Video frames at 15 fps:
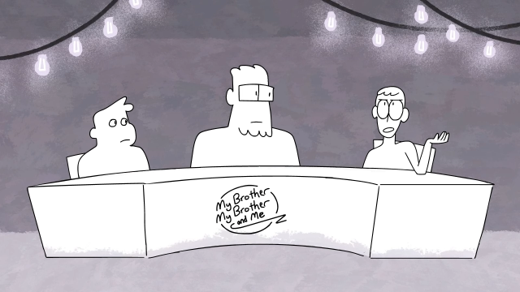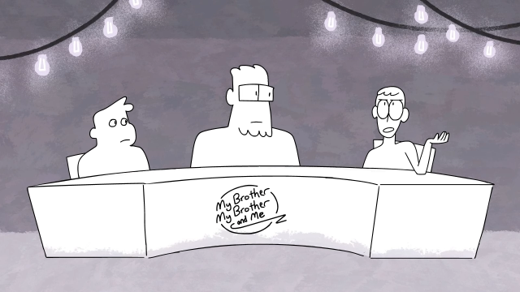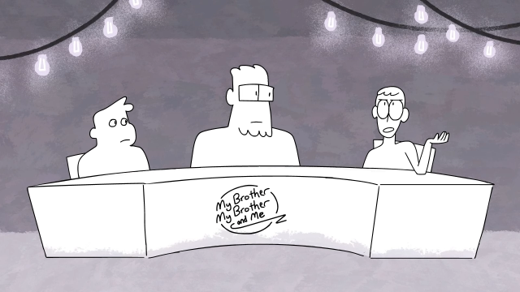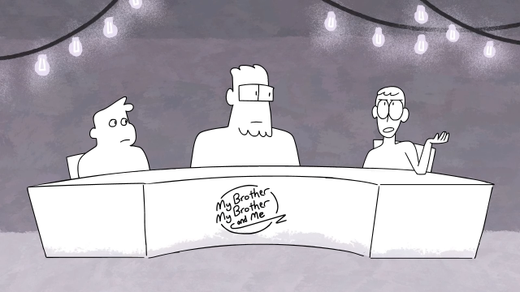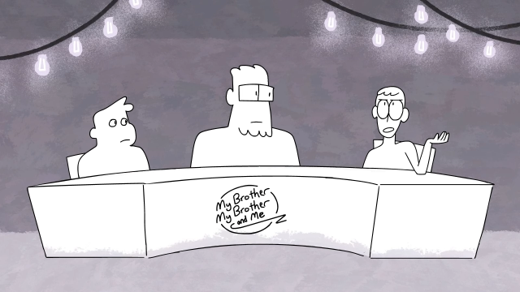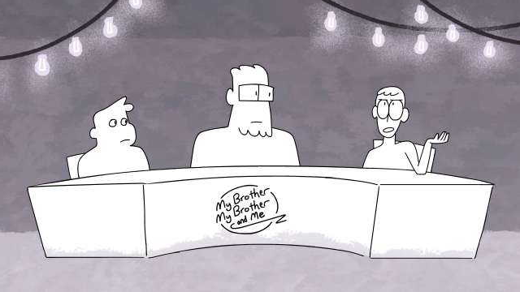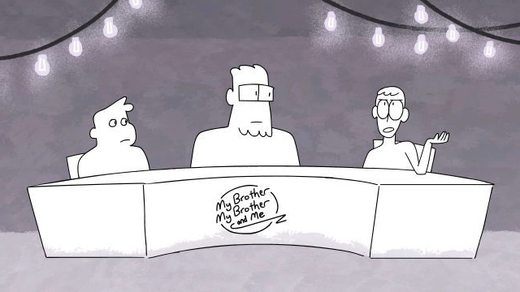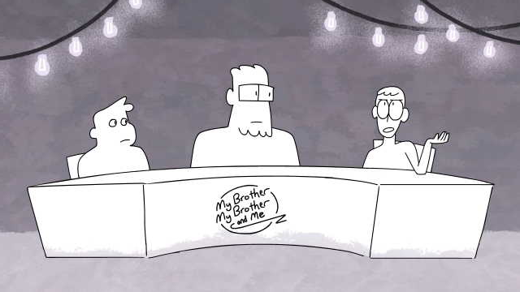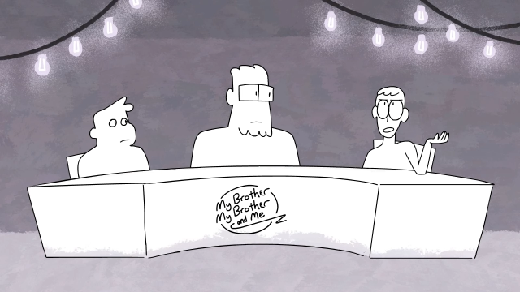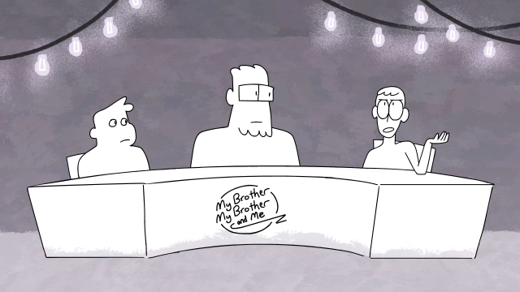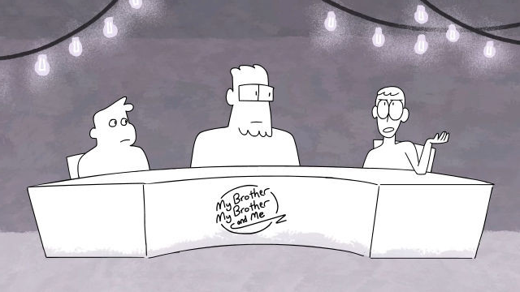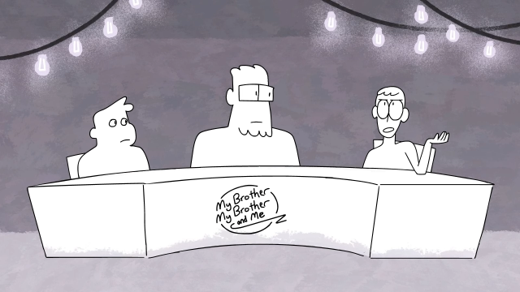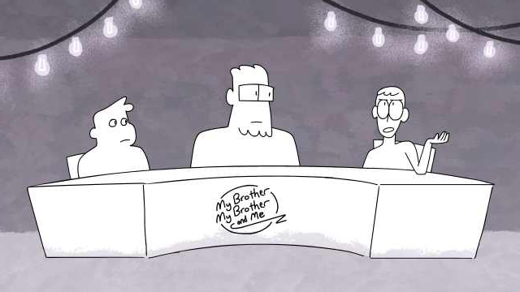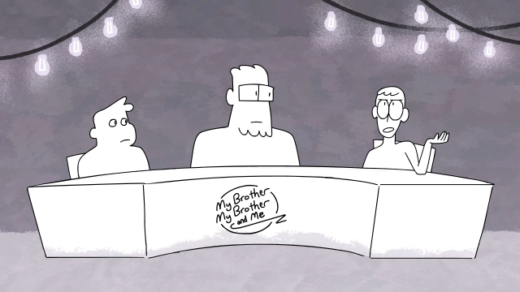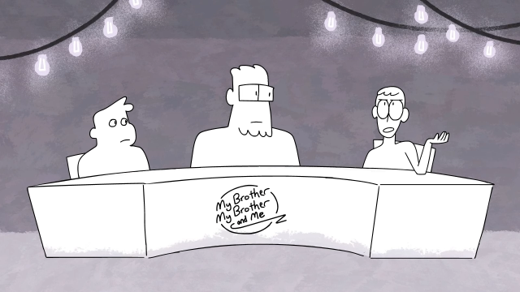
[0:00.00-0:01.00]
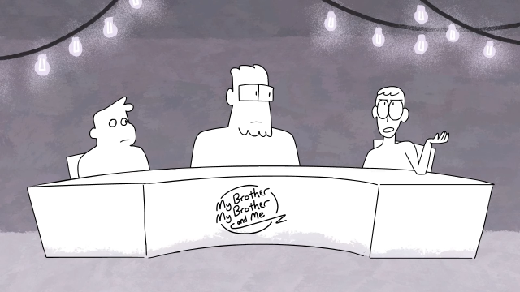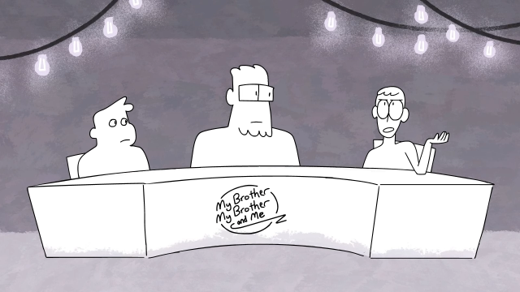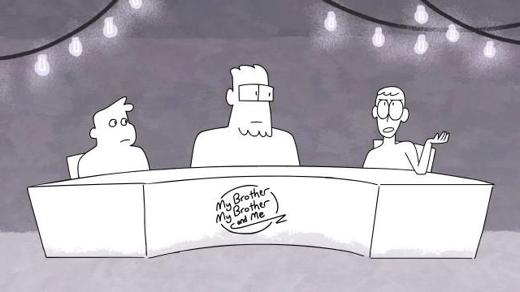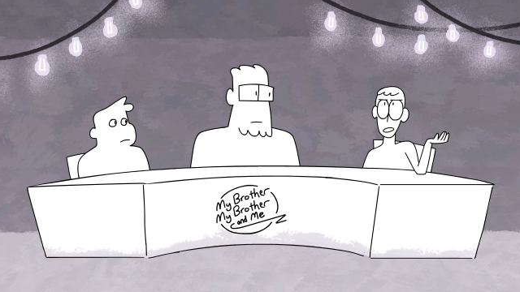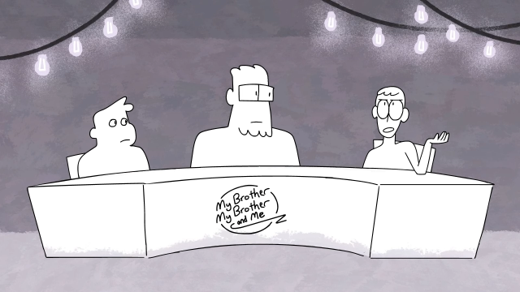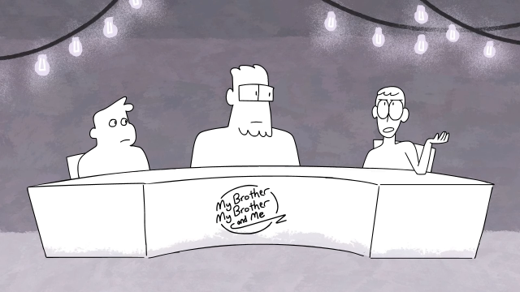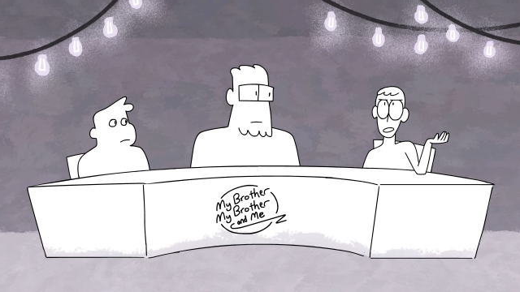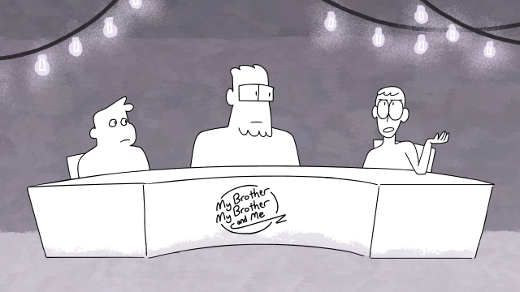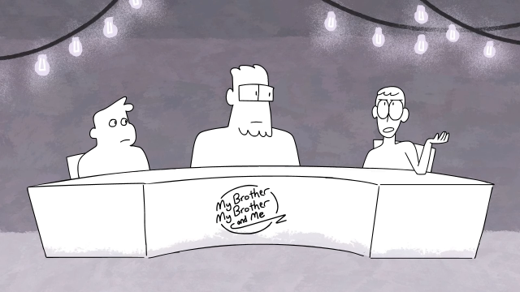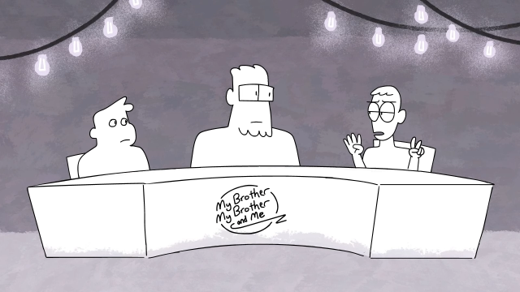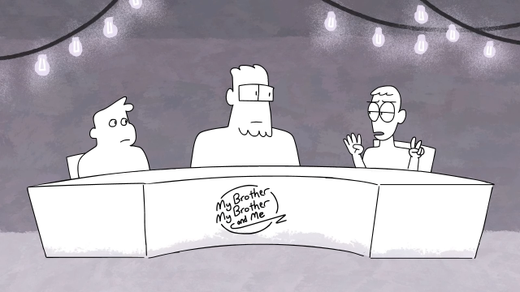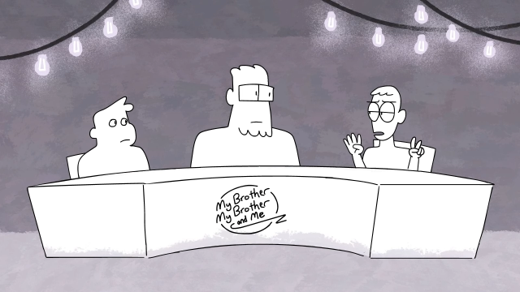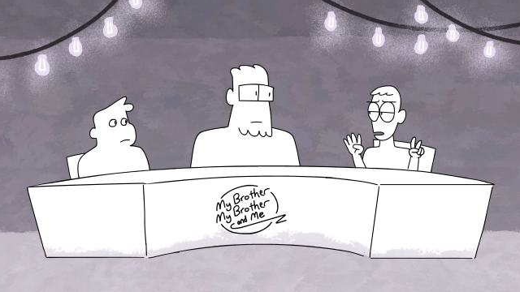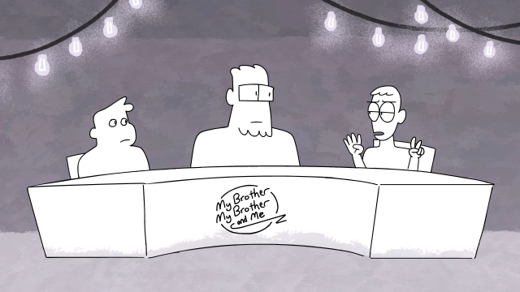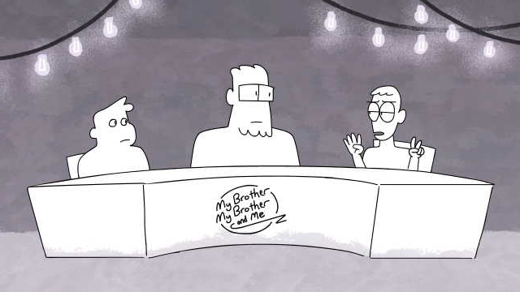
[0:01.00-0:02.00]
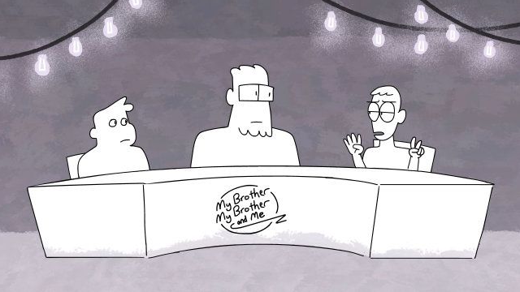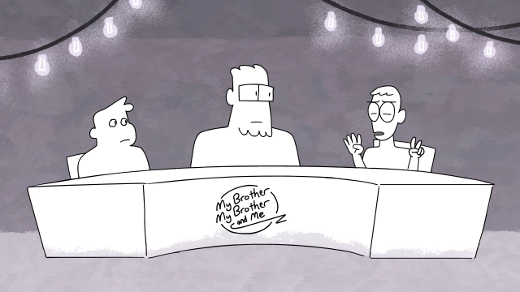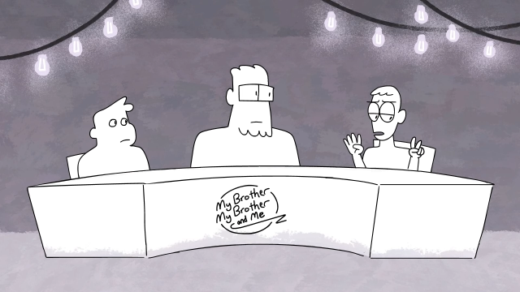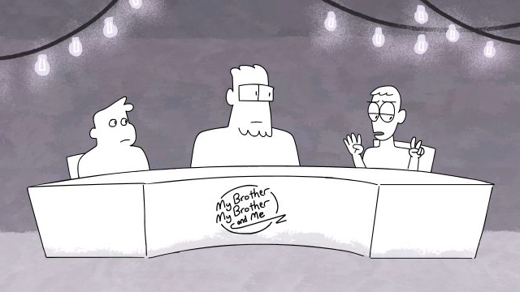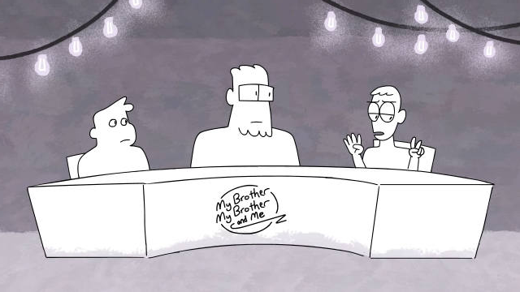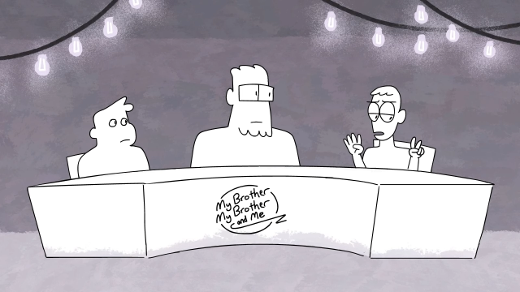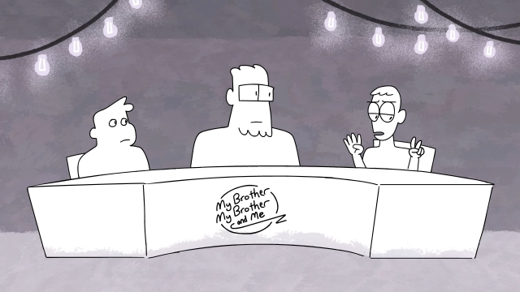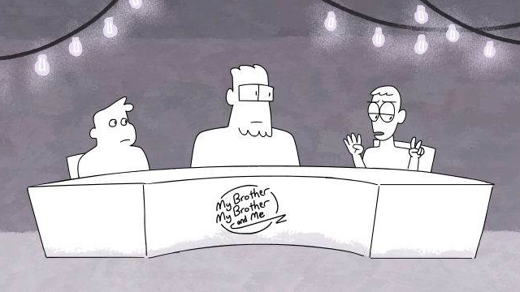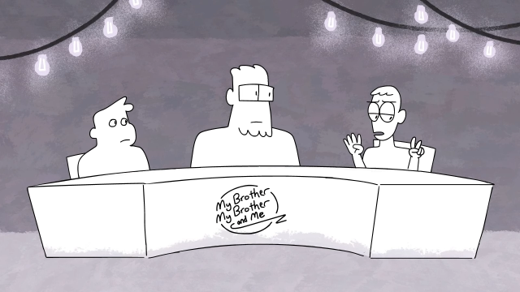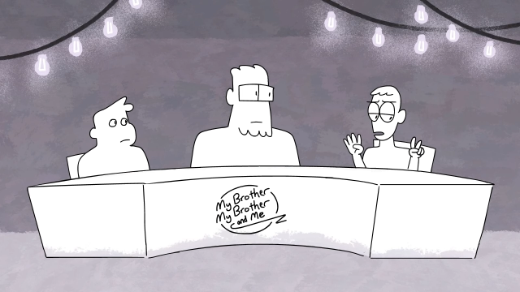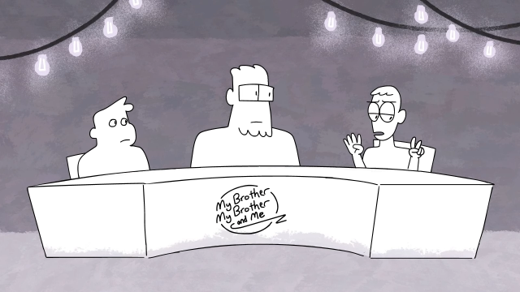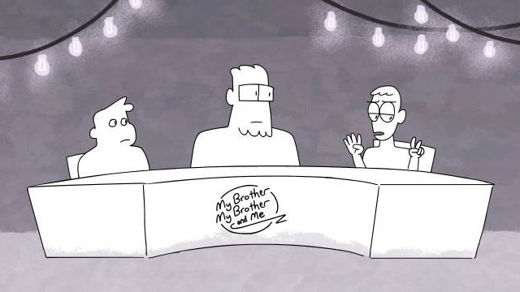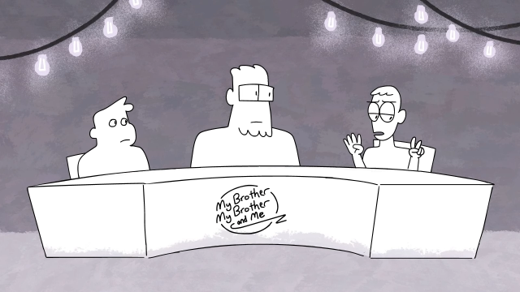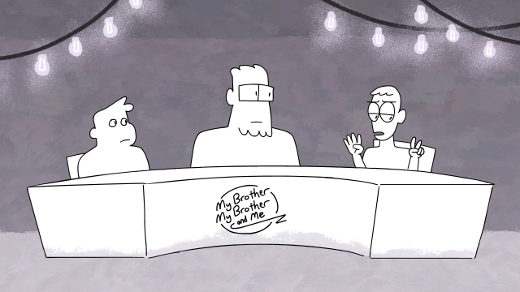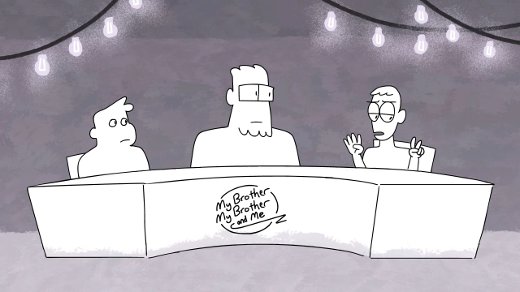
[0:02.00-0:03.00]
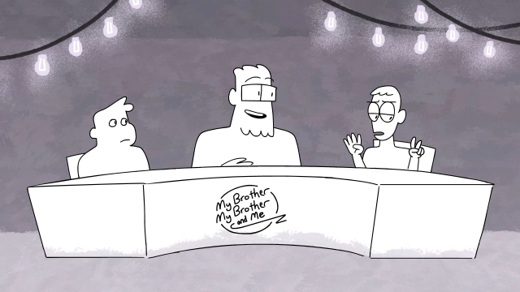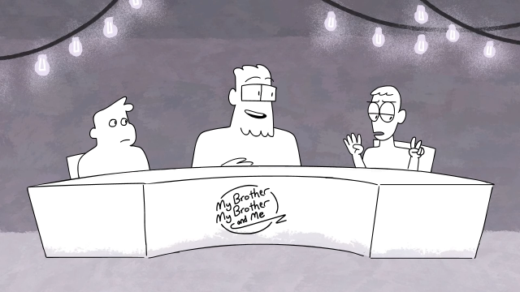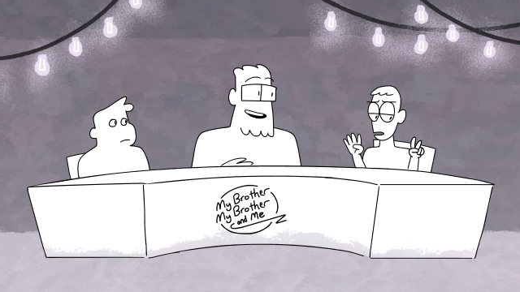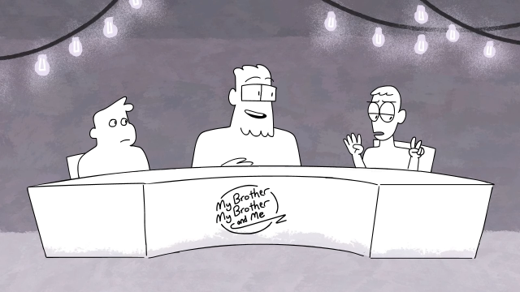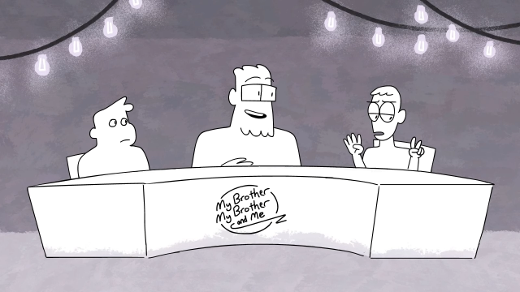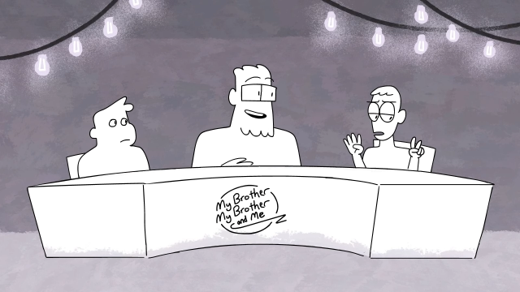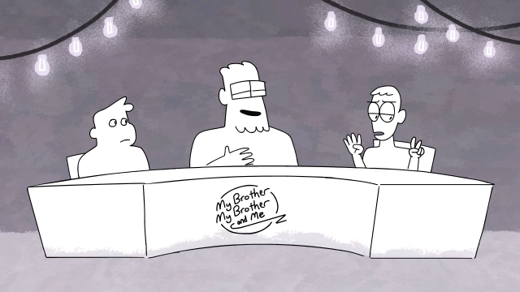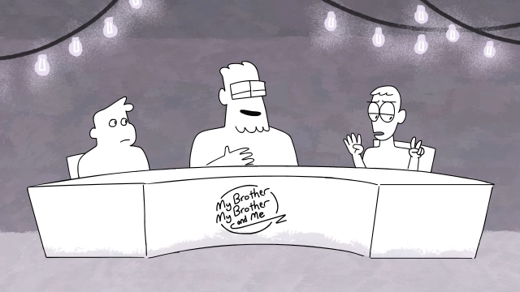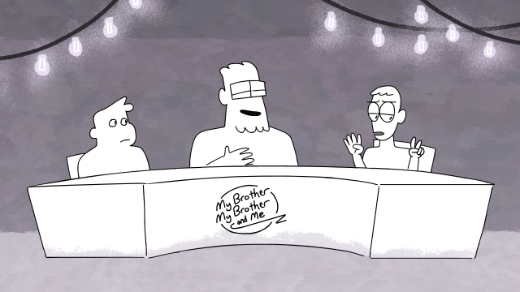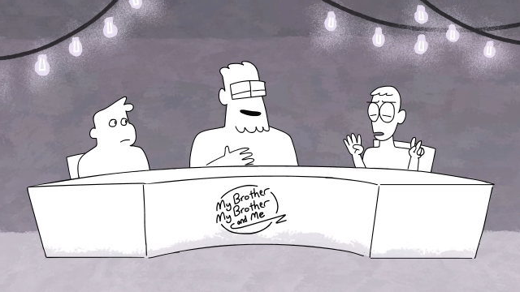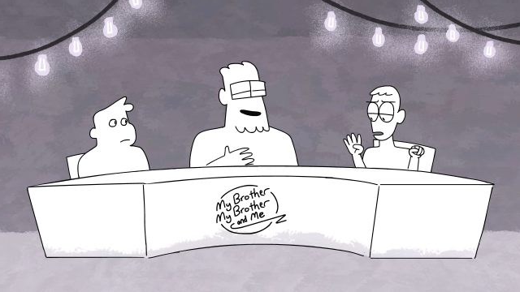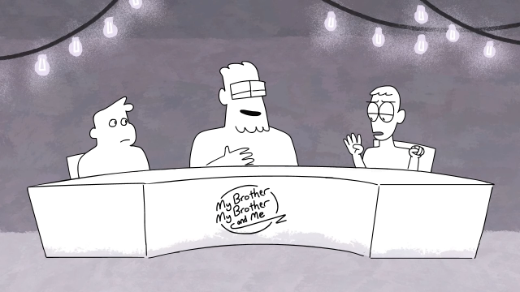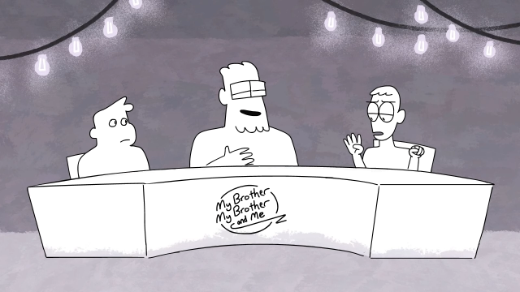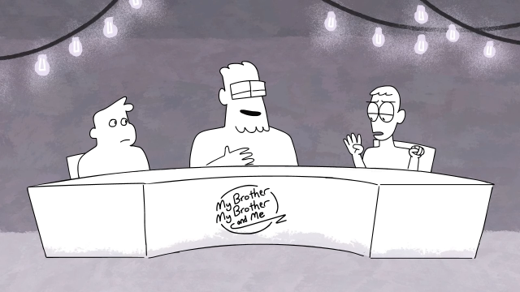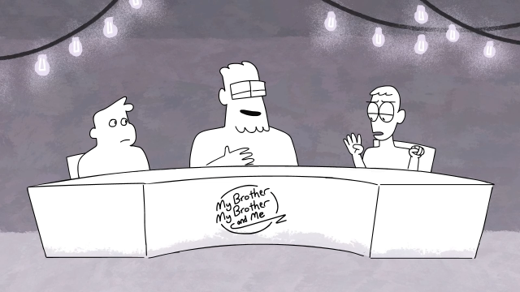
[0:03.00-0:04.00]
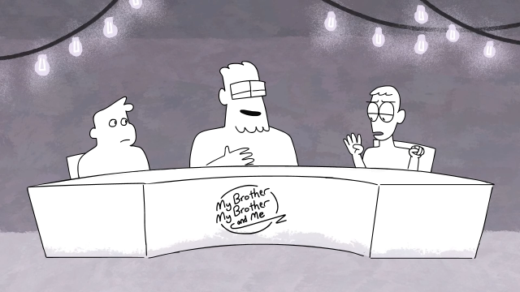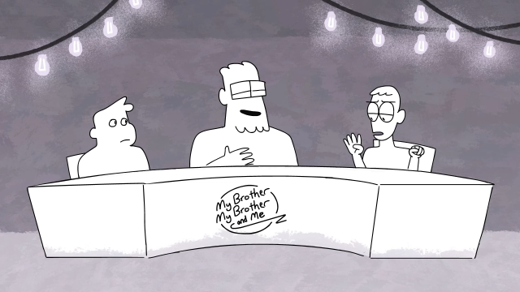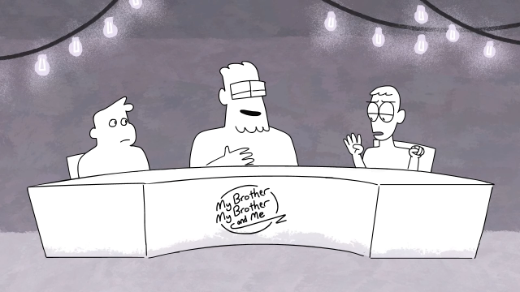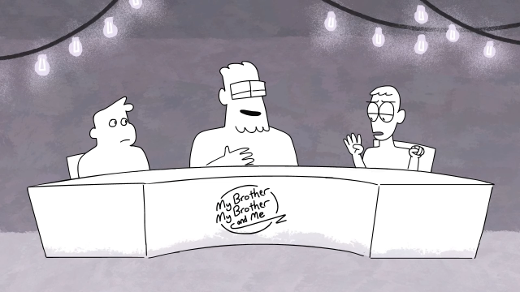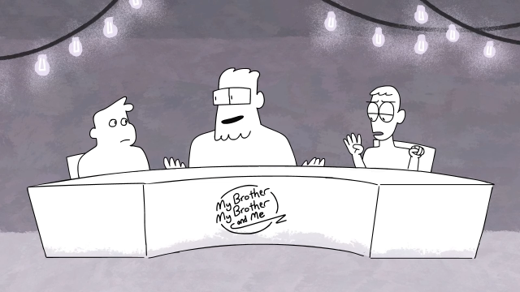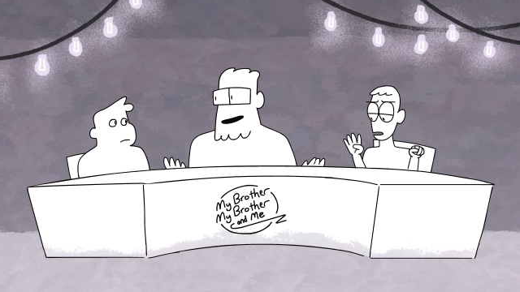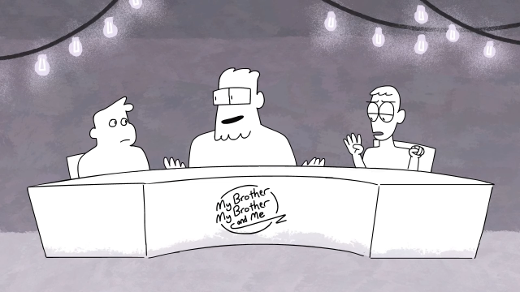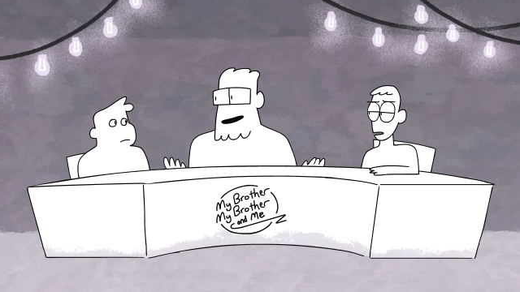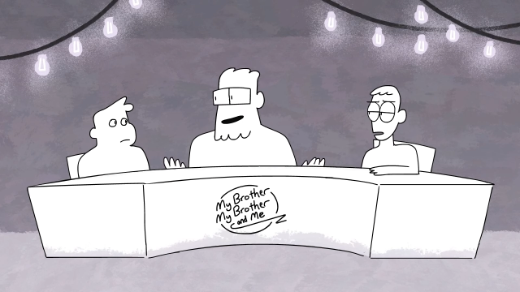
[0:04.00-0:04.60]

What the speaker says: (no speaker visible)